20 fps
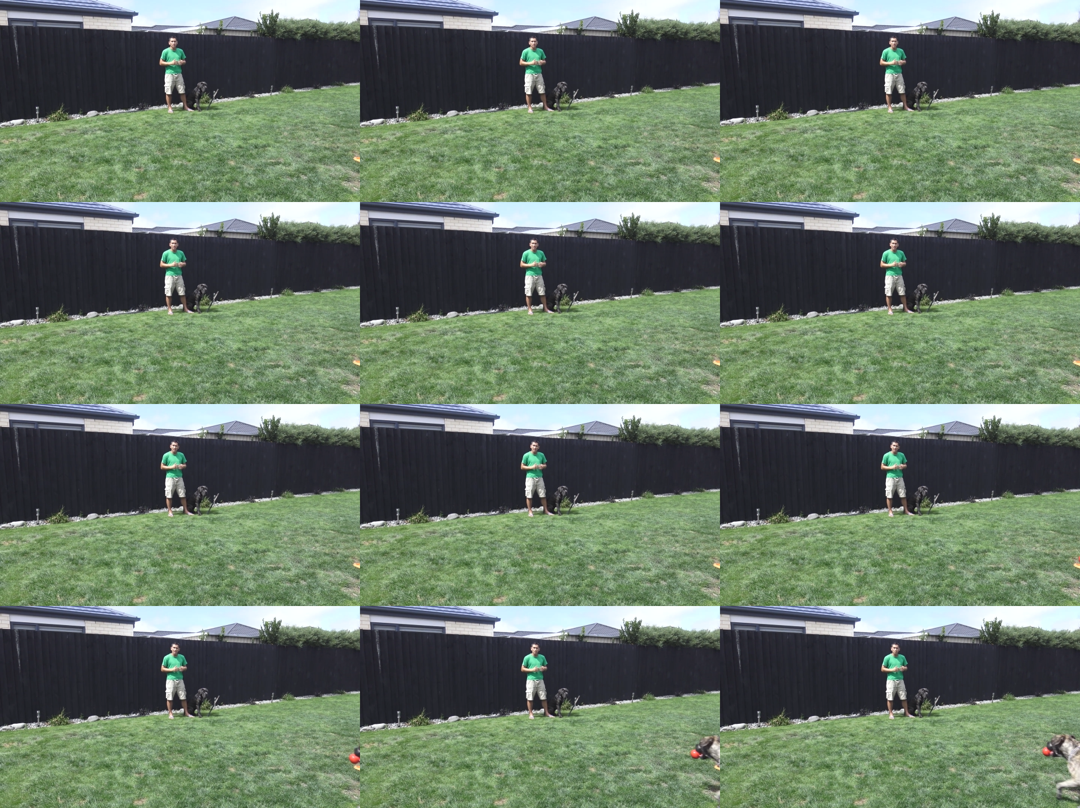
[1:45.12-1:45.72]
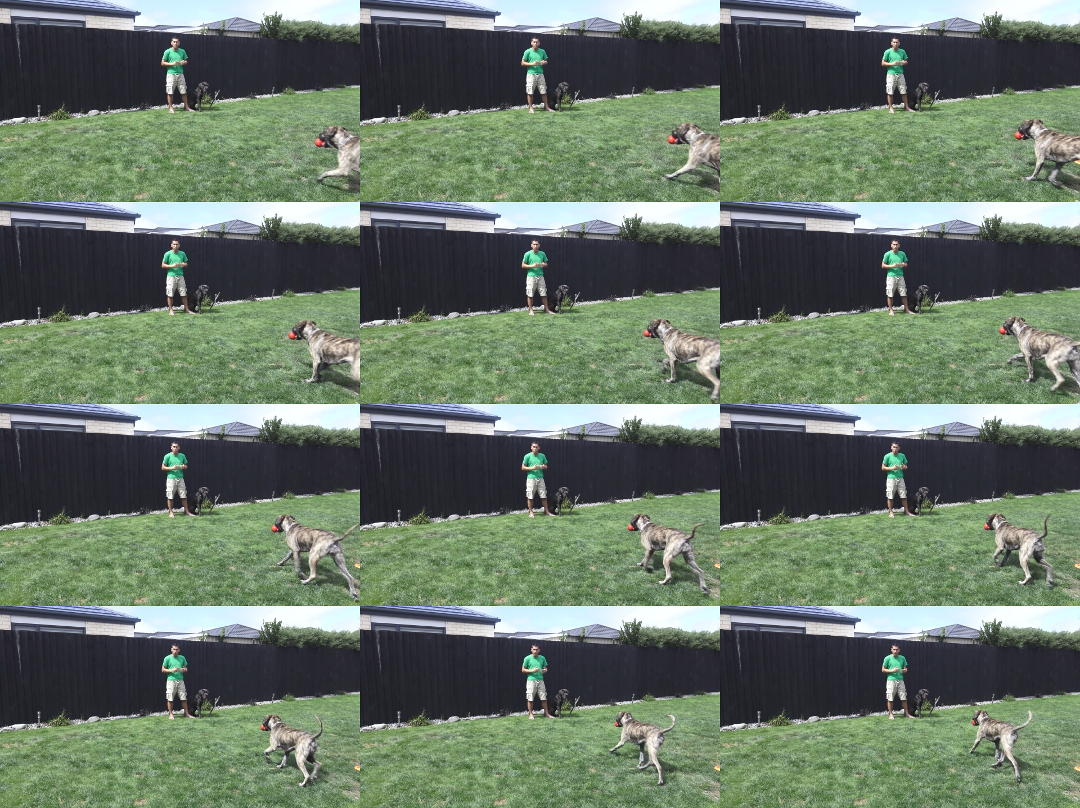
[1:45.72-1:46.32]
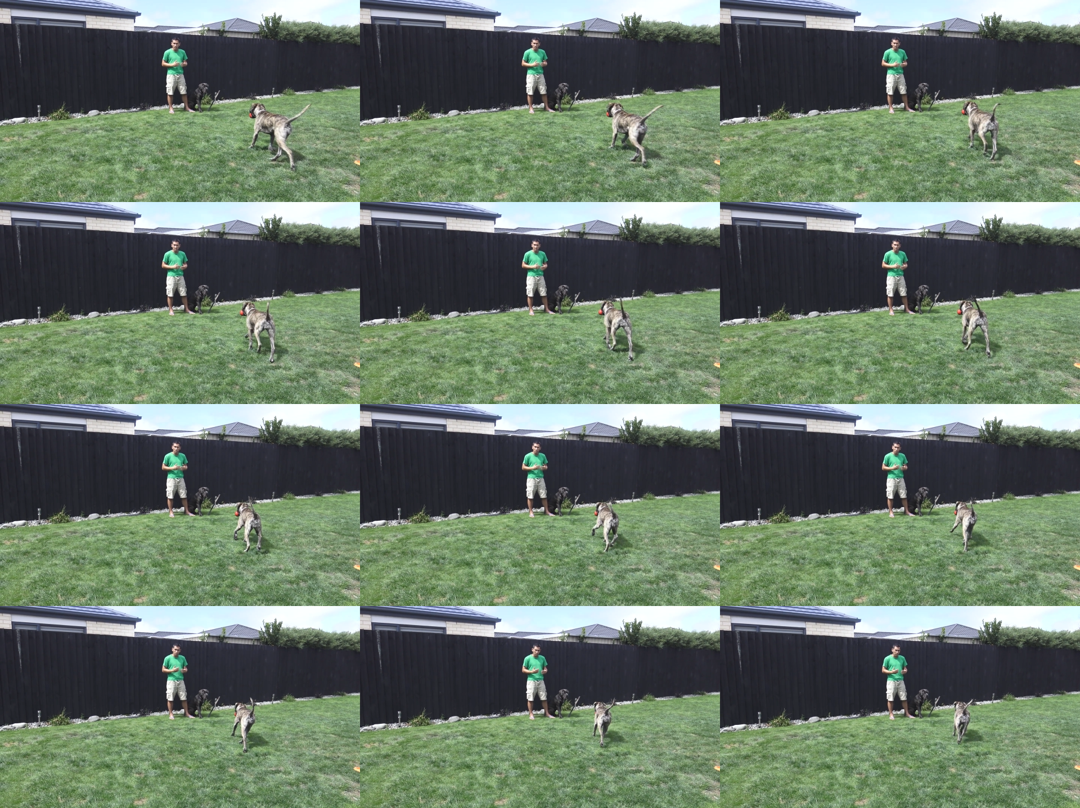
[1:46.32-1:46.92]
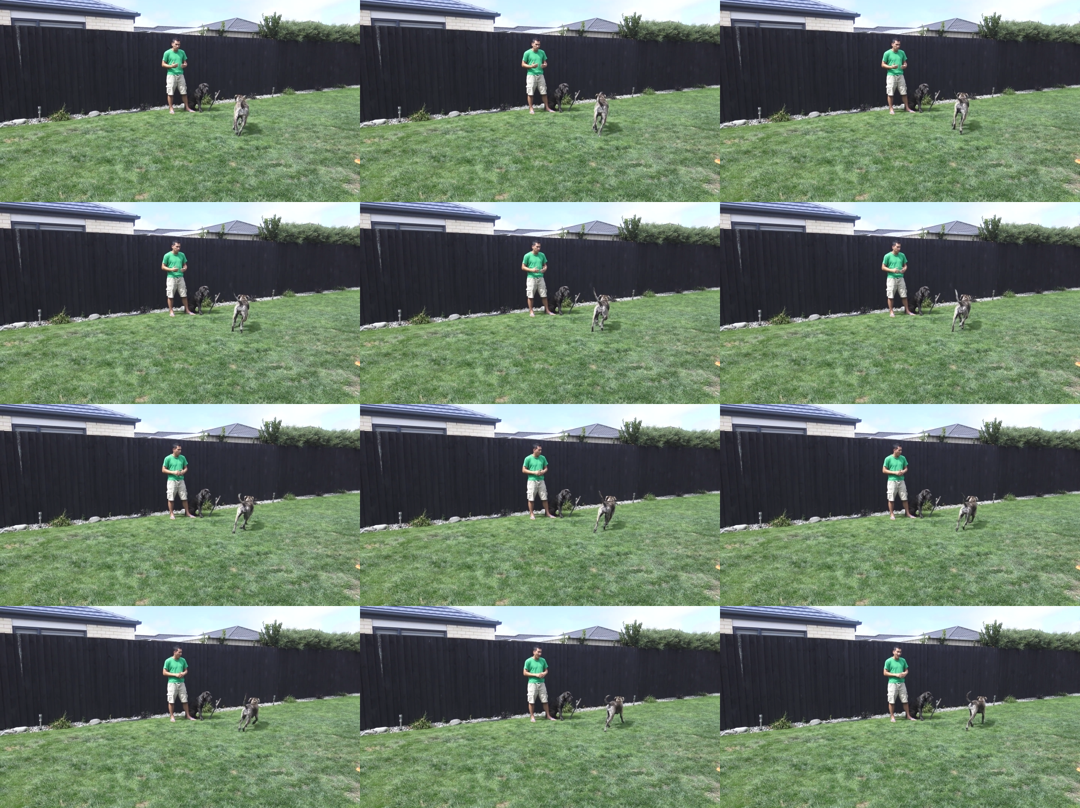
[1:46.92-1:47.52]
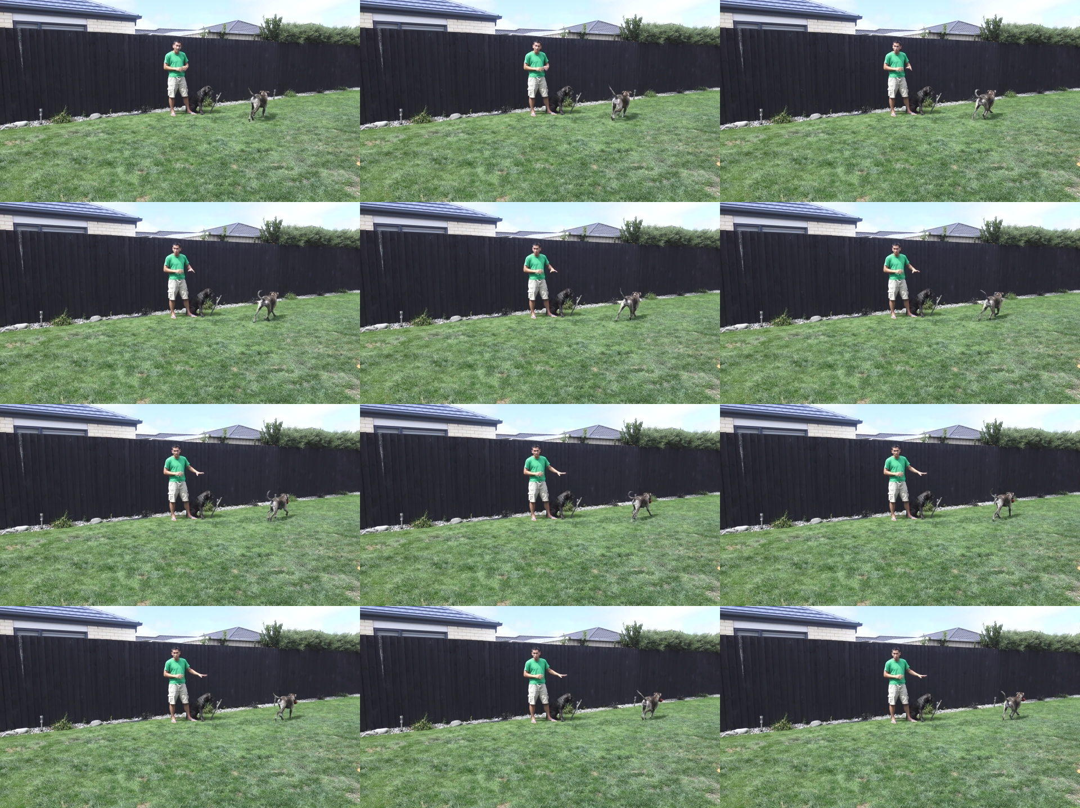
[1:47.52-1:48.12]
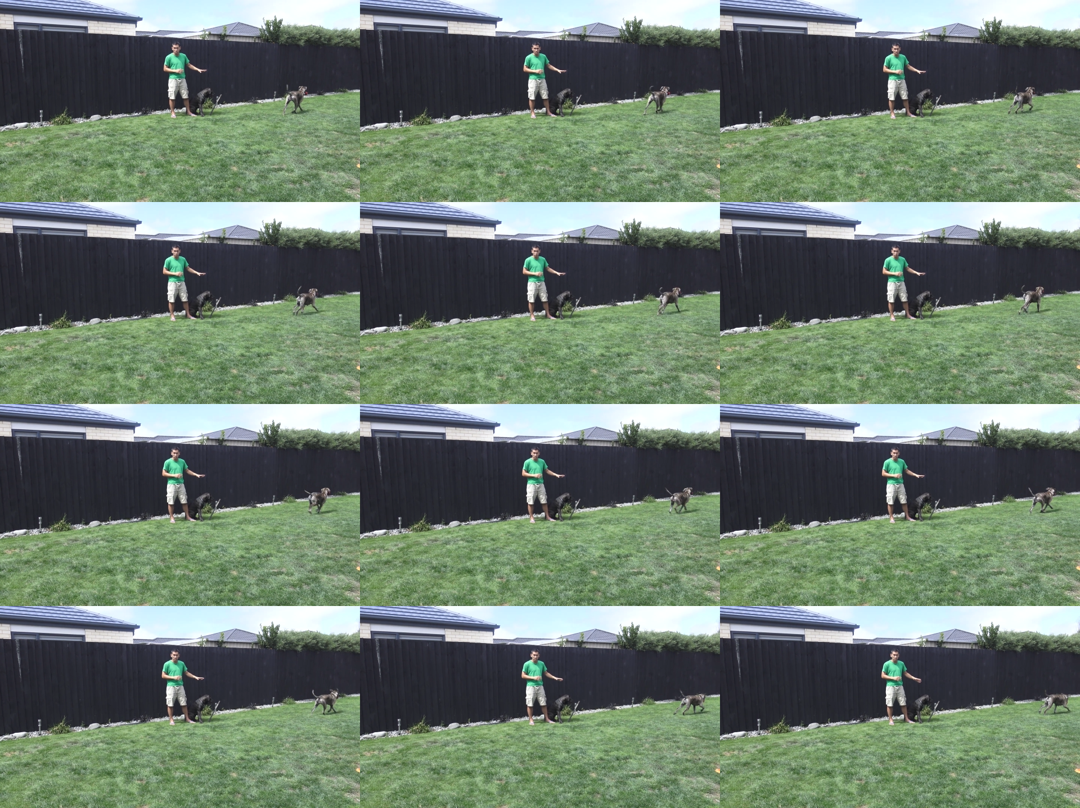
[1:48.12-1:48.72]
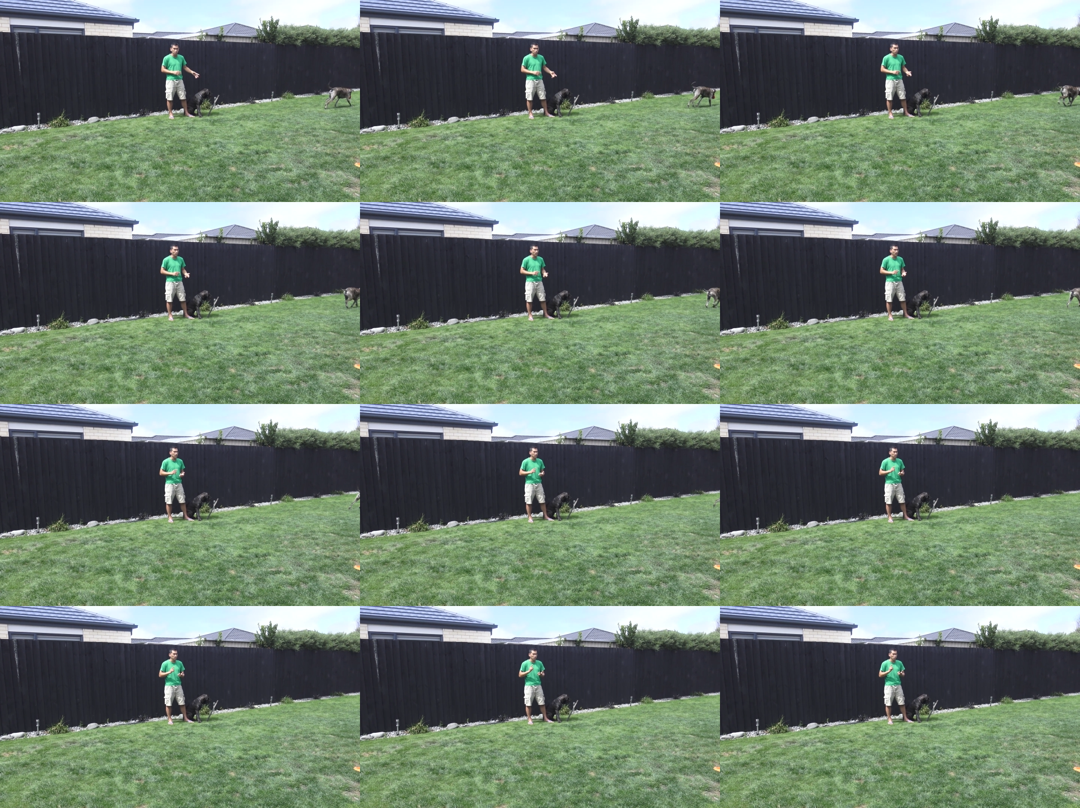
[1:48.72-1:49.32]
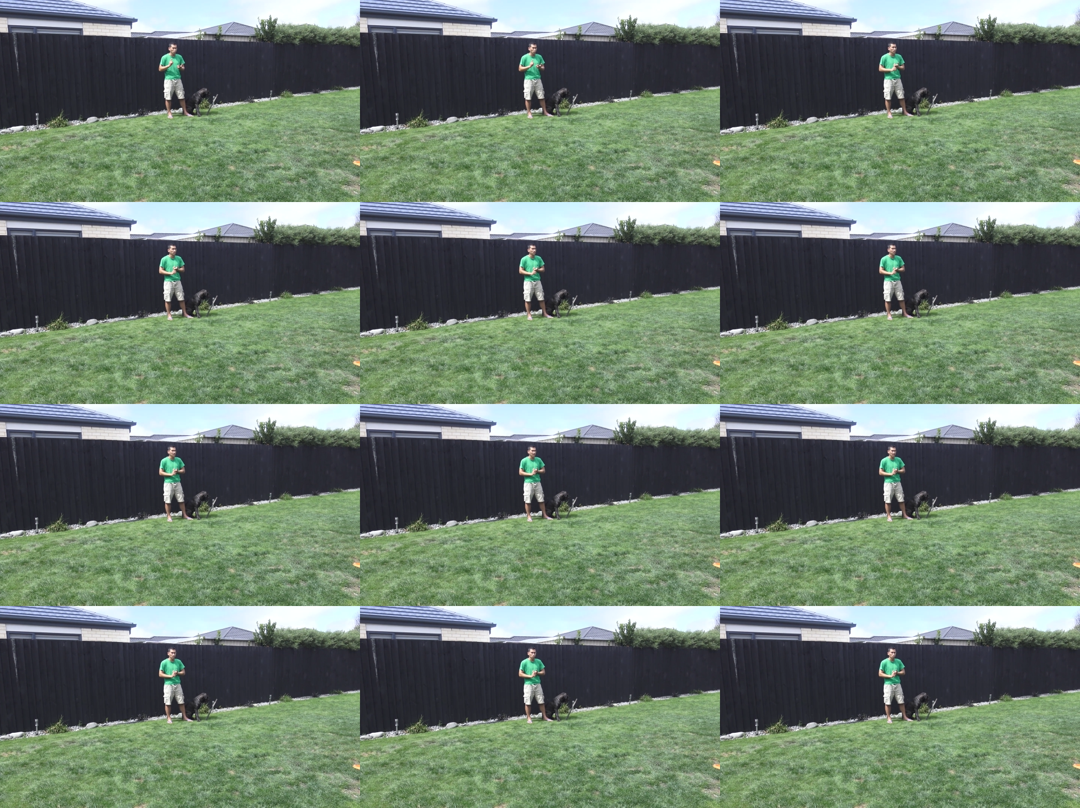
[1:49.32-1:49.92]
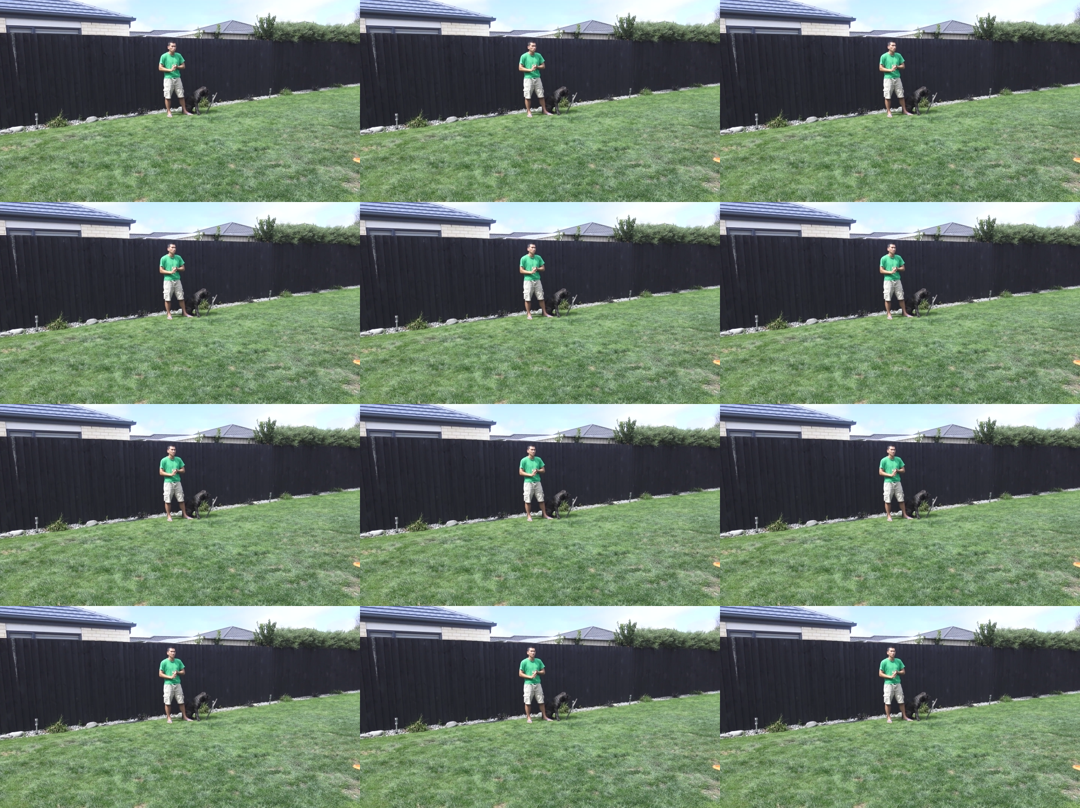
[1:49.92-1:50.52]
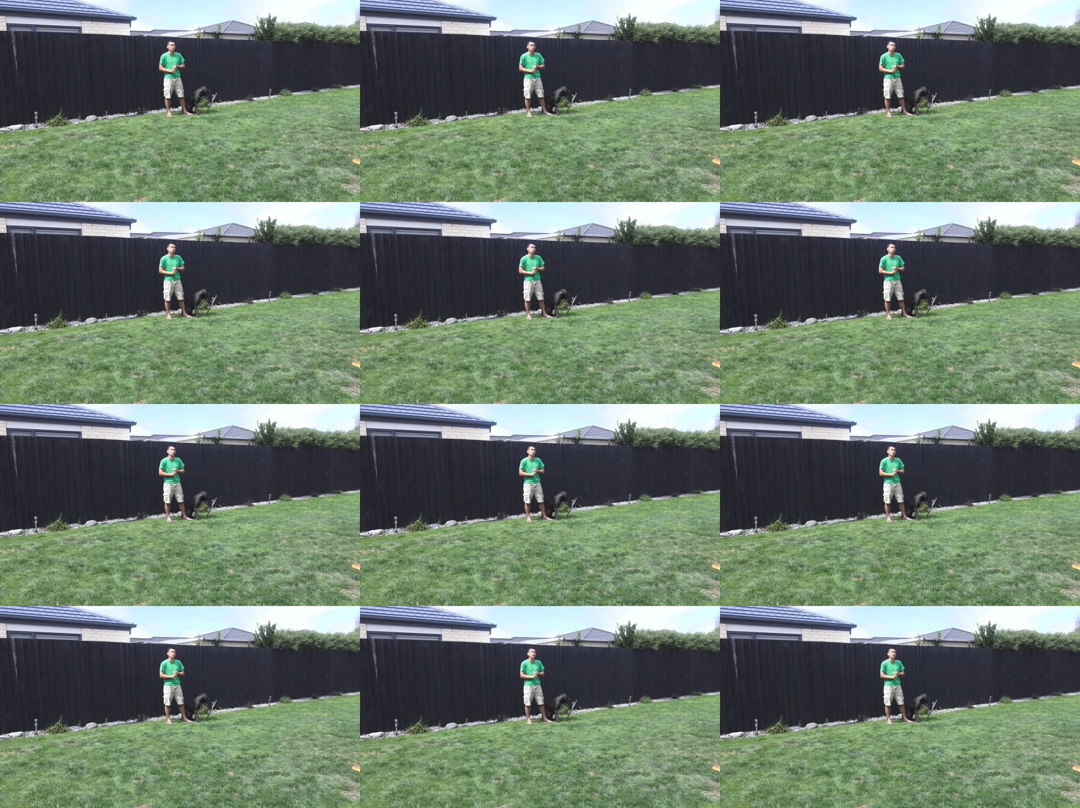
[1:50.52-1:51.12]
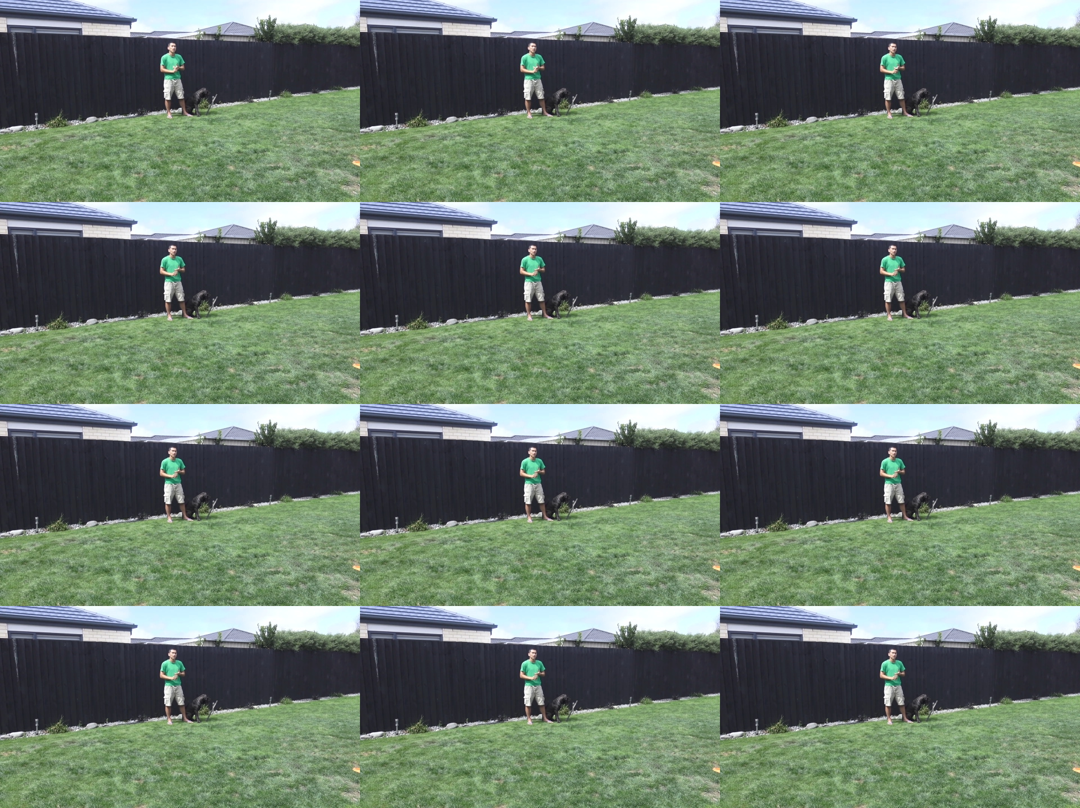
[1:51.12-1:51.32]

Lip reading: [unreadable: no face in view]